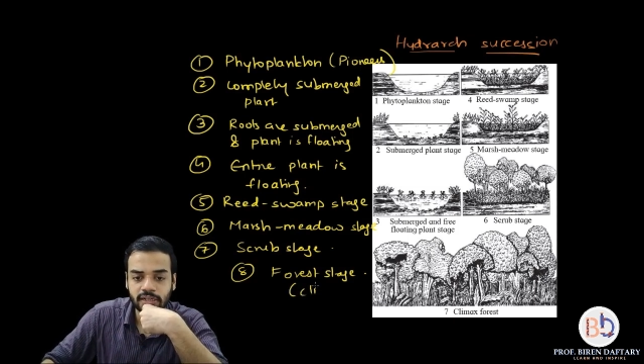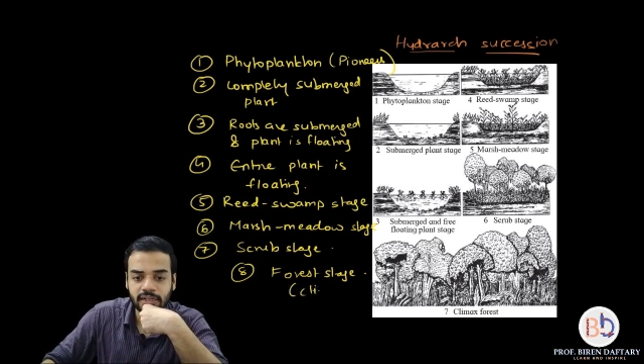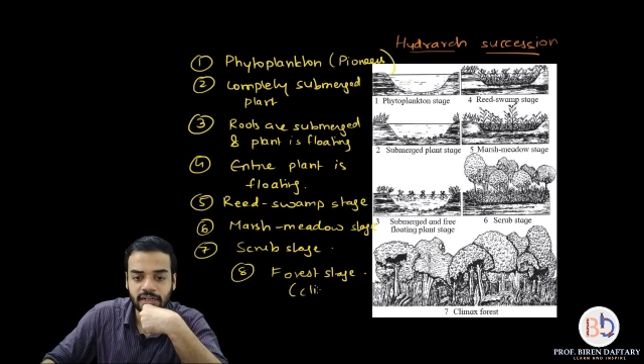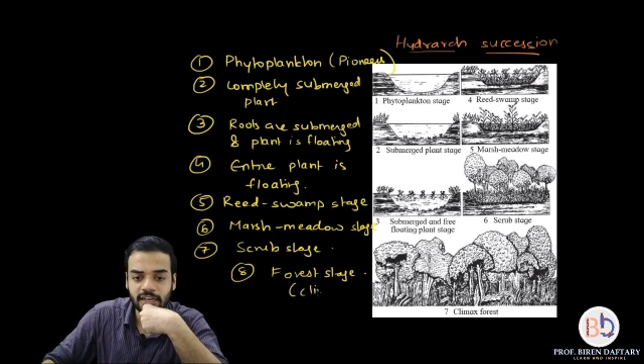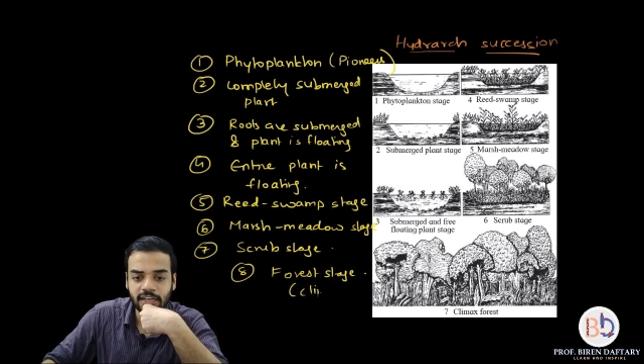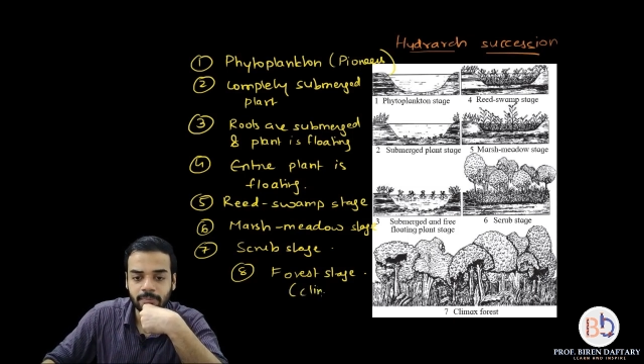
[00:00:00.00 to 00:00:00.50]

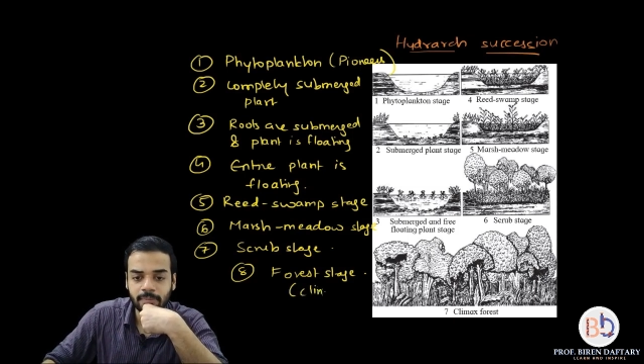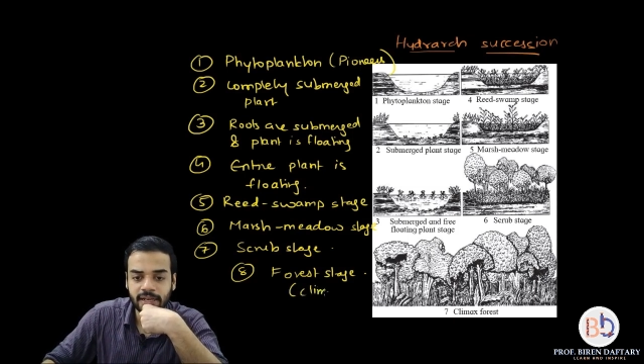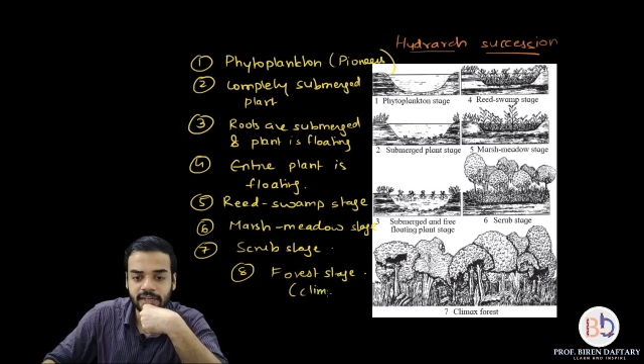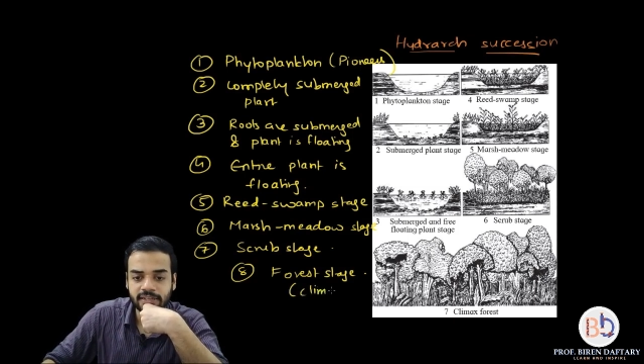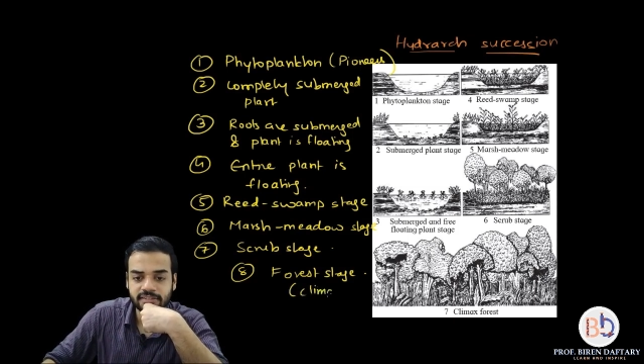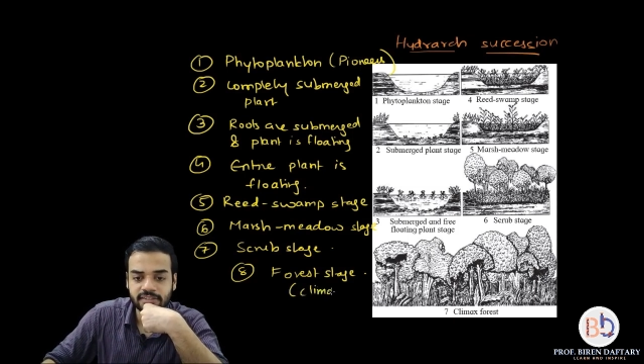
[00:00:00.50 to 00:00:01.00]

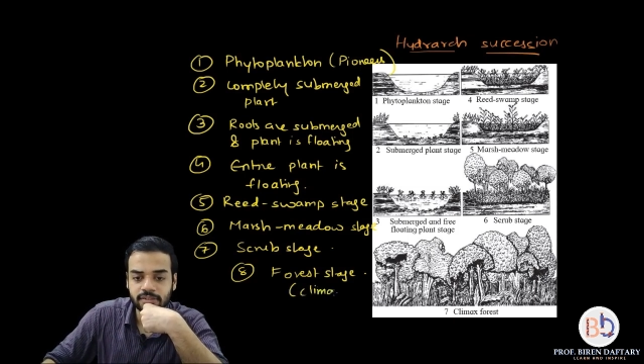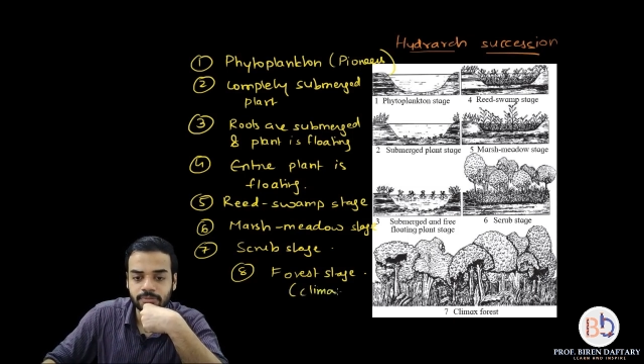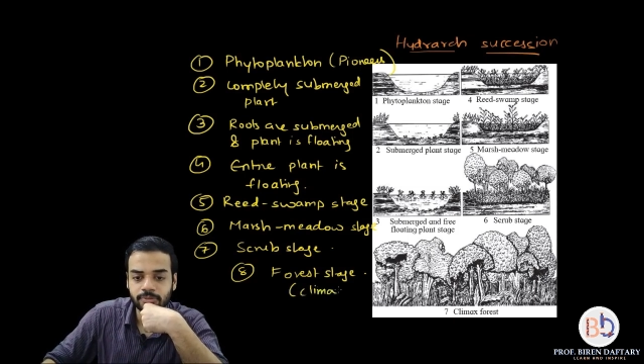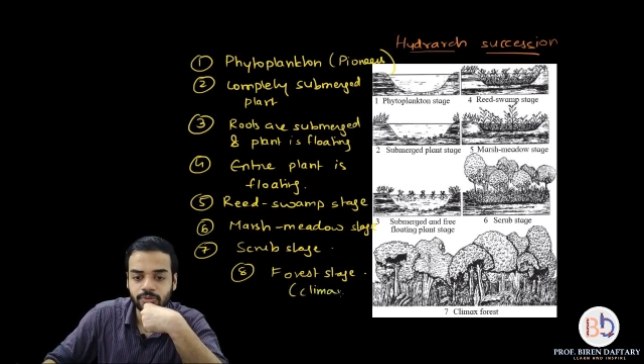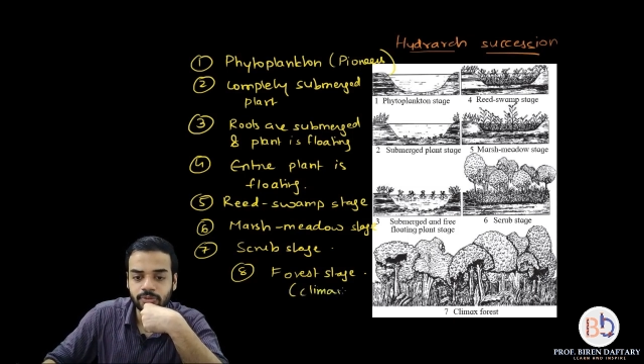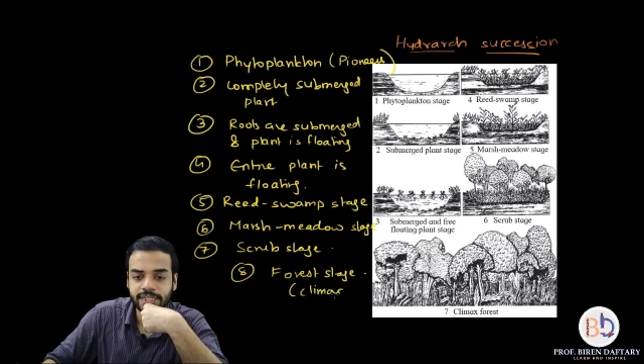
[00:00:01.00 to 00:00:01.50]
climax
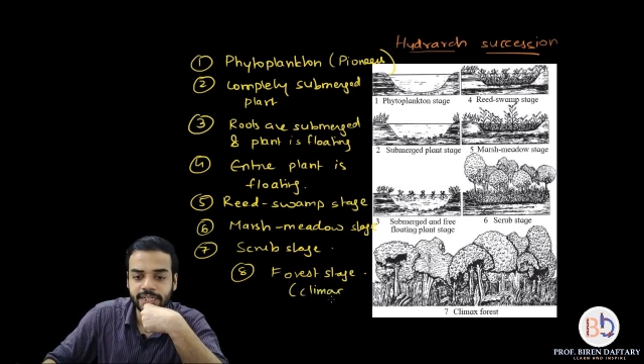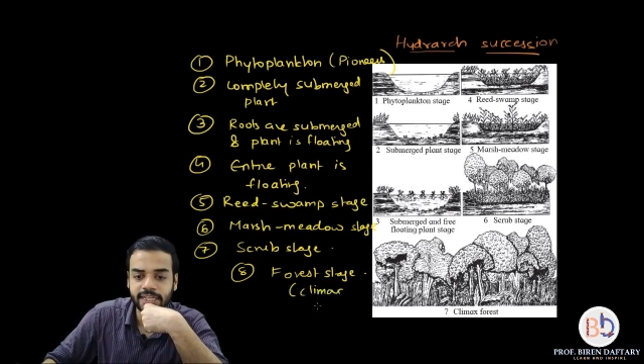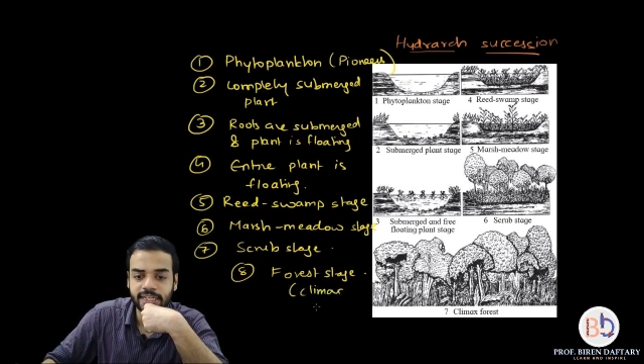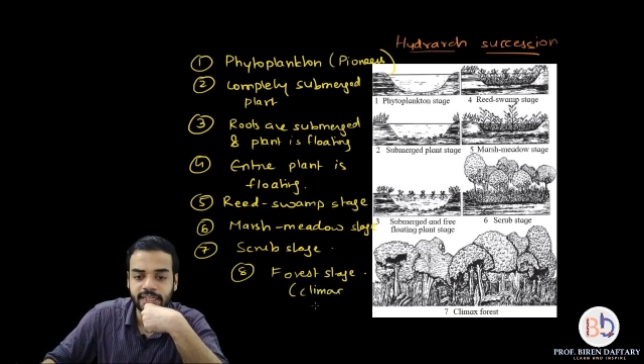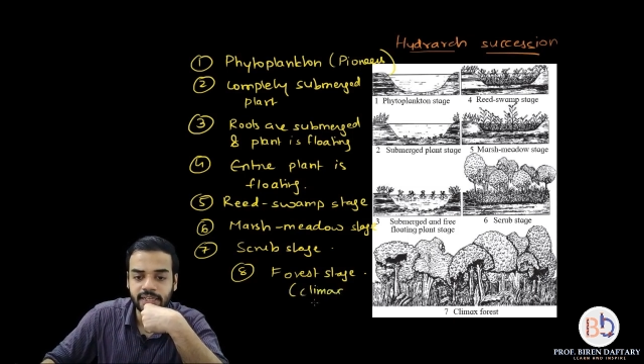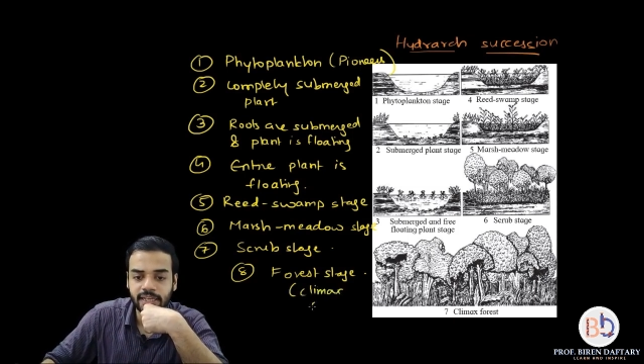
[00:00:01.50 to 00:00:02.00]

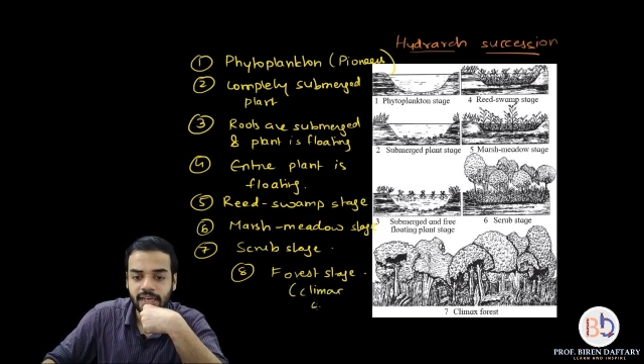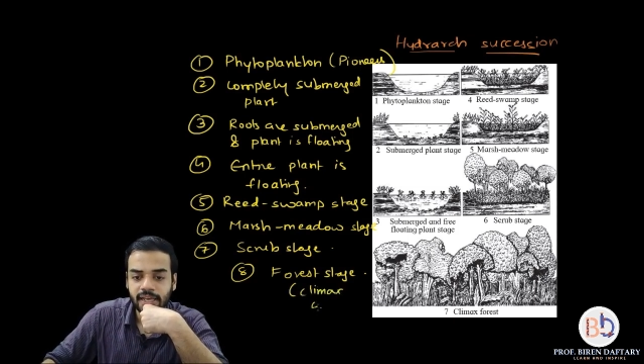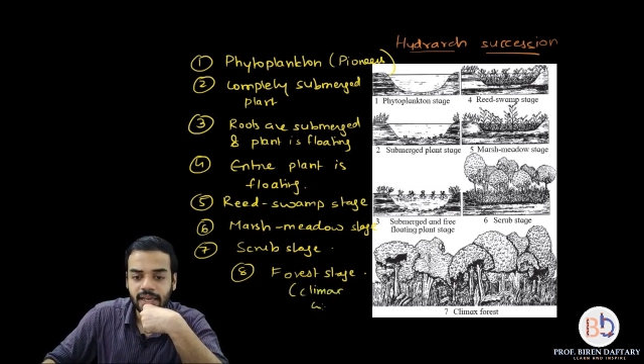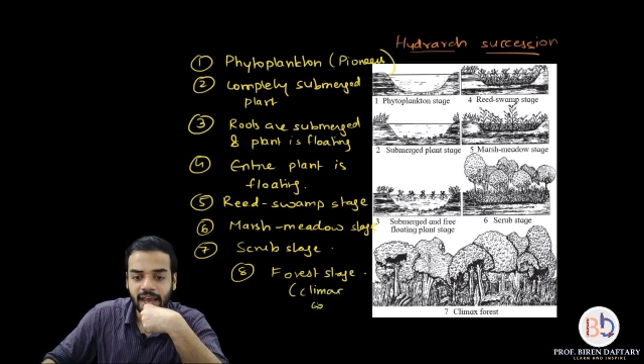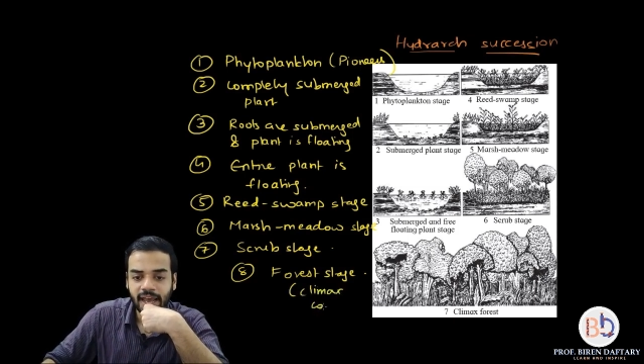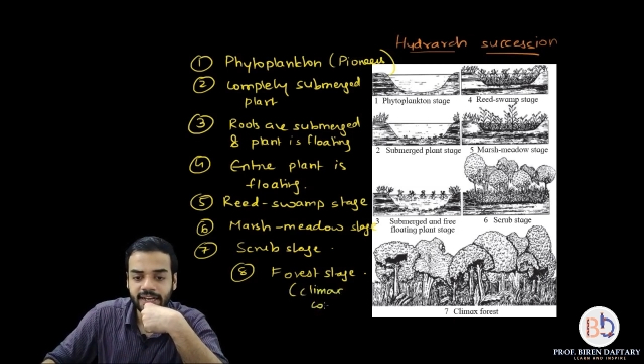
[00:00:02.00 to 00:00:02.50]
community,
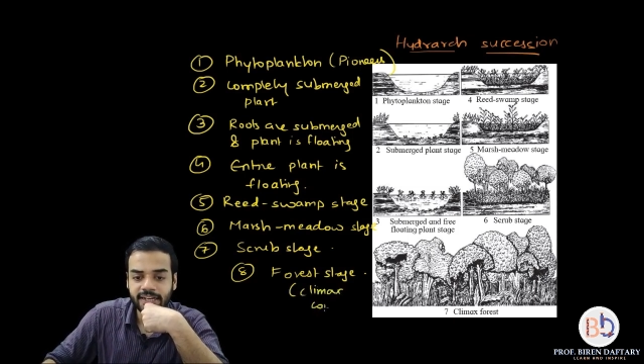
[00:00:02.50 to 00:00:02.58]
and